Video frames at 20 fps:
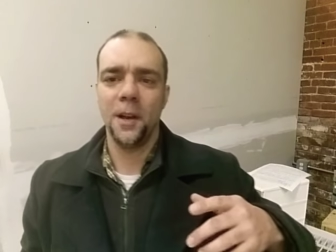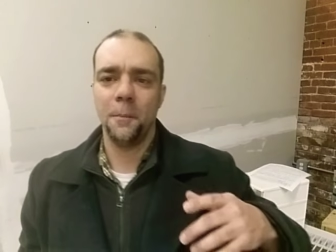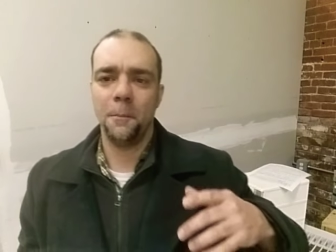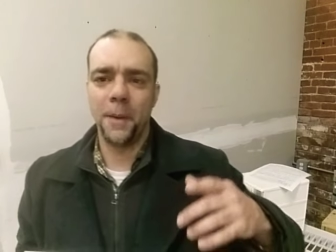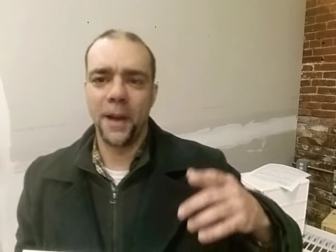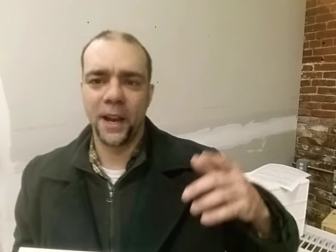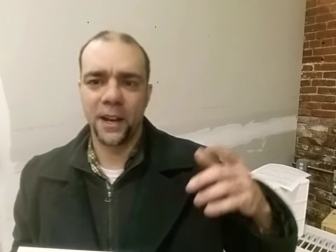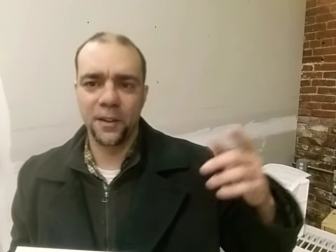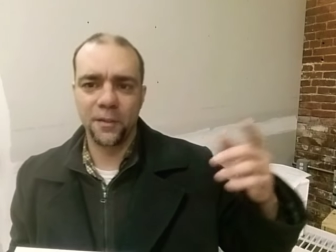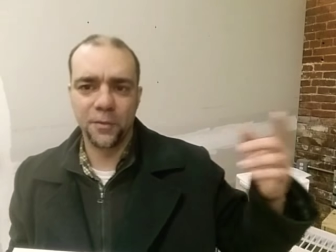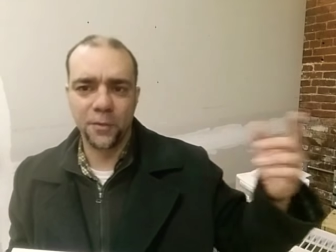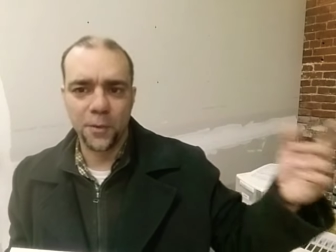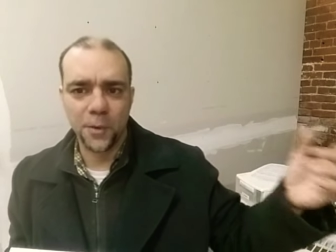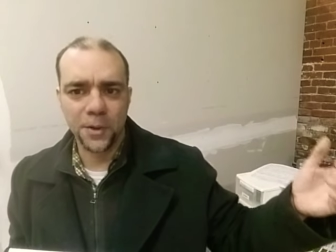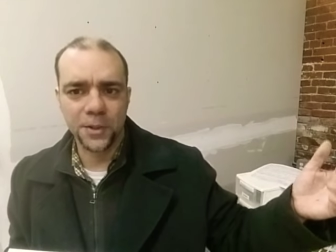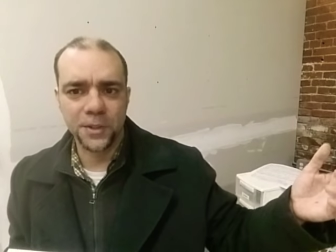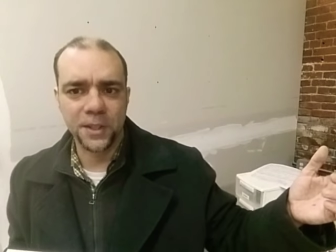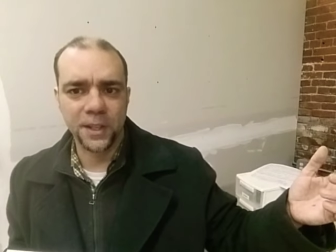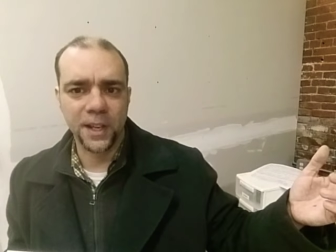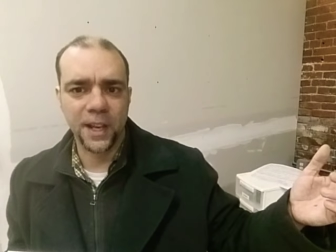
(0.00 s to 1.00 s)
back and
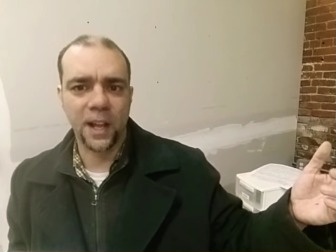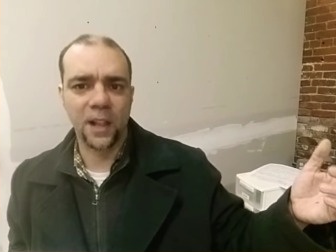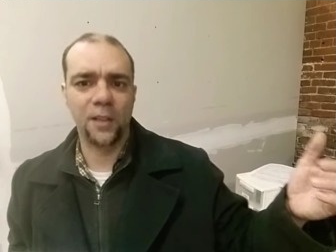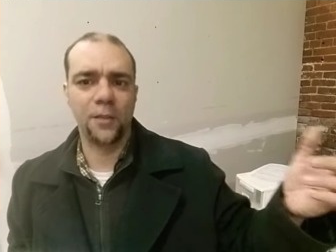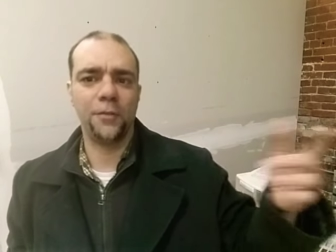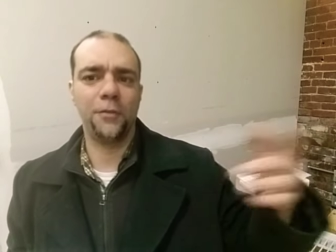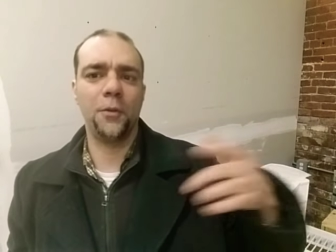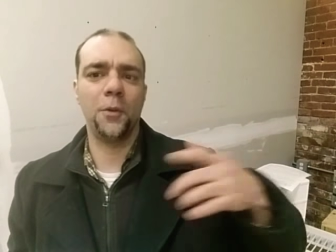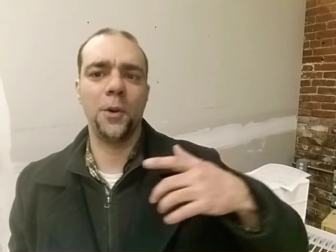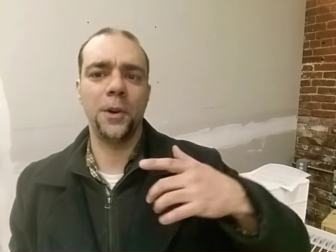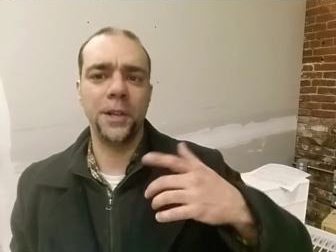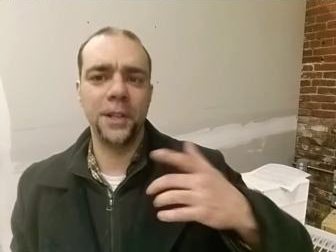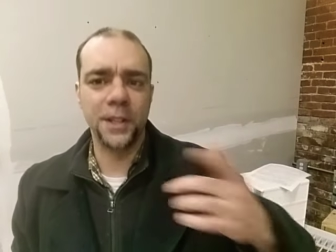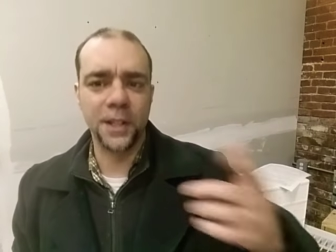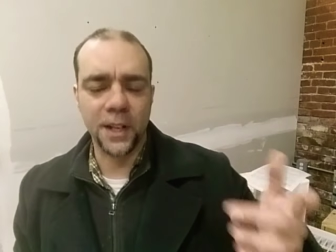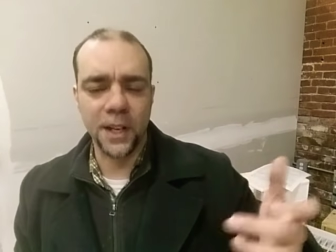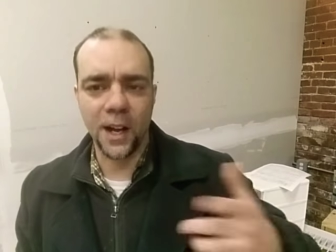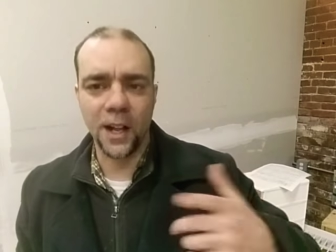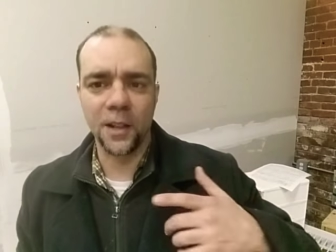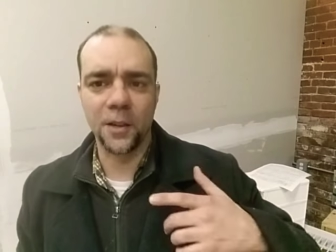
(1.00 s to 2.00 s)
forth to California, to
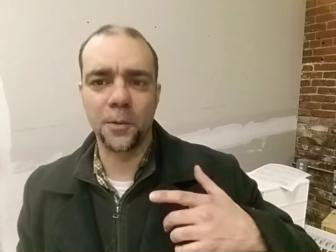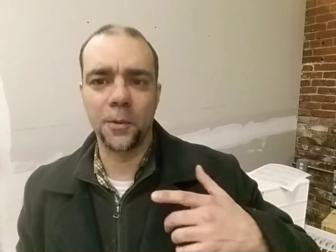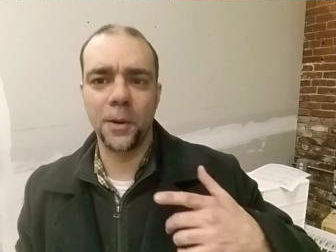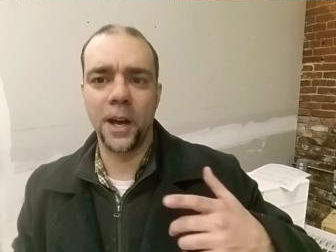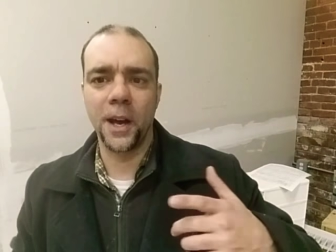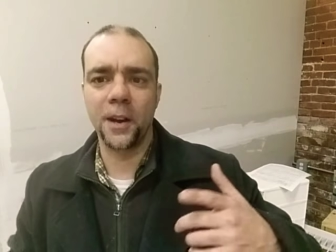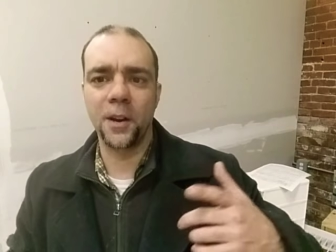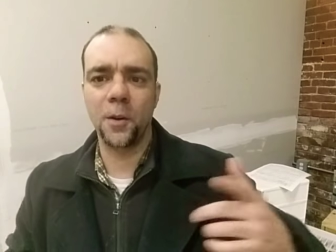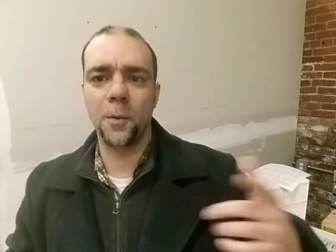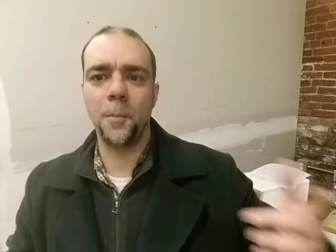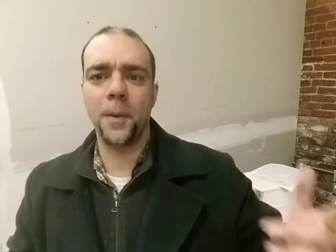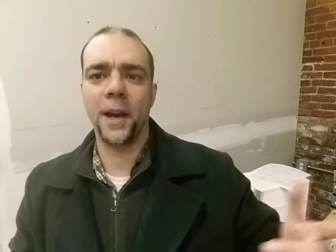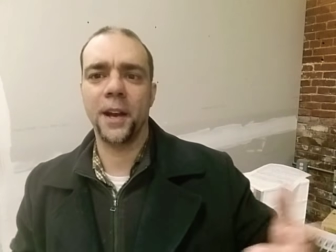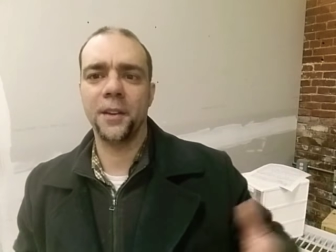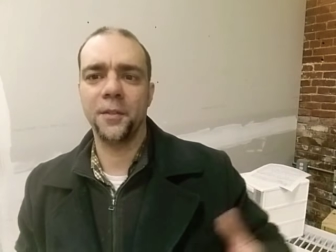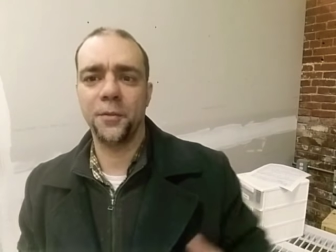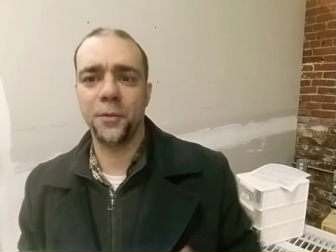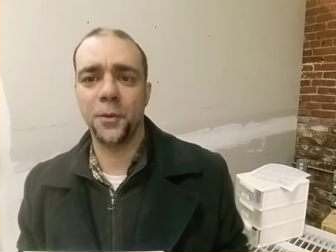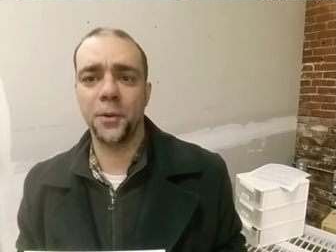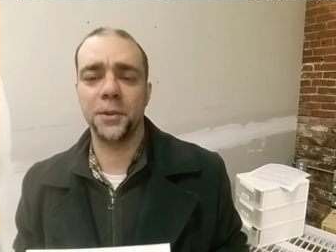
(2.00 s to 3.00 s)
Colorado, back
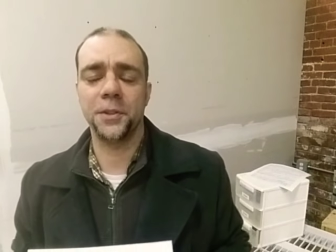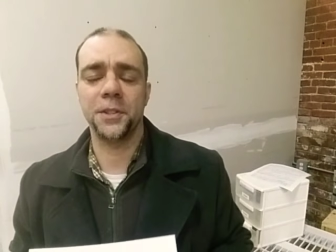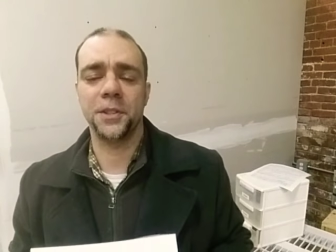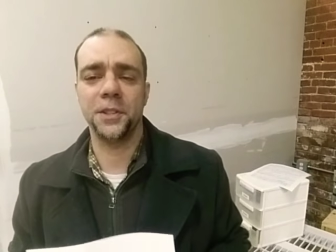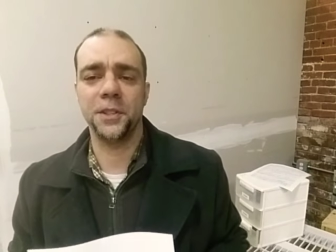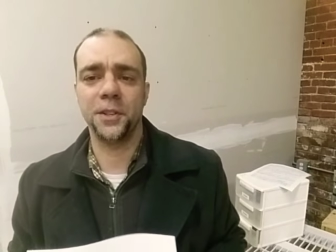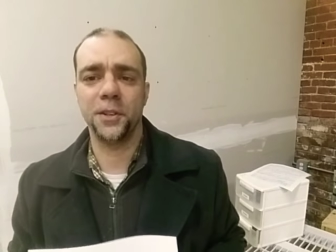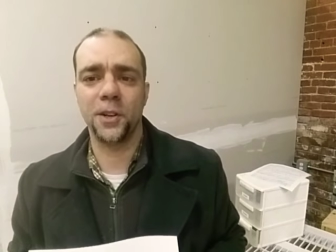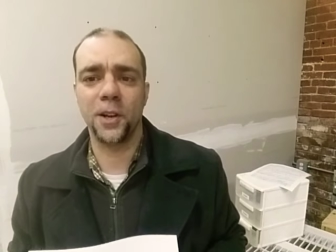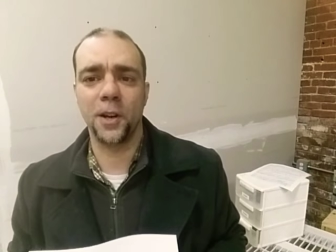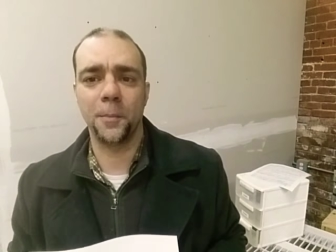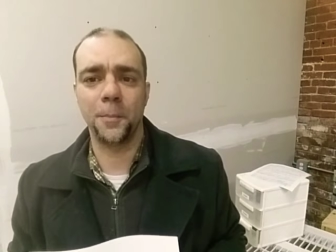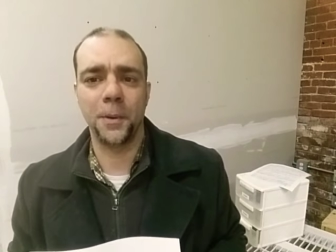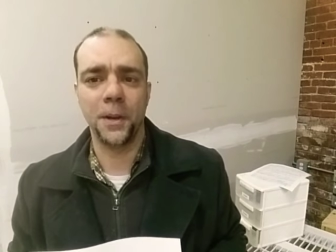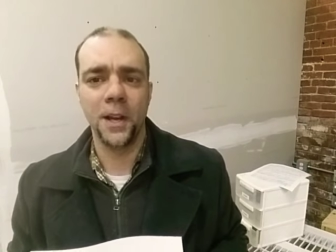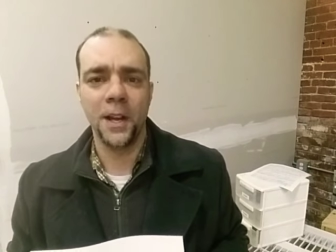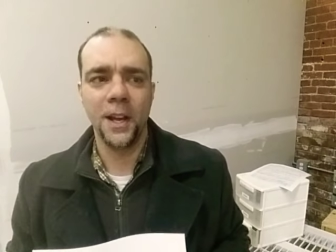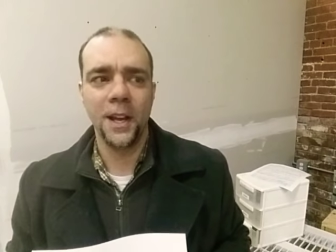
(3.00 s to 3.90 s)
and forth to Europe,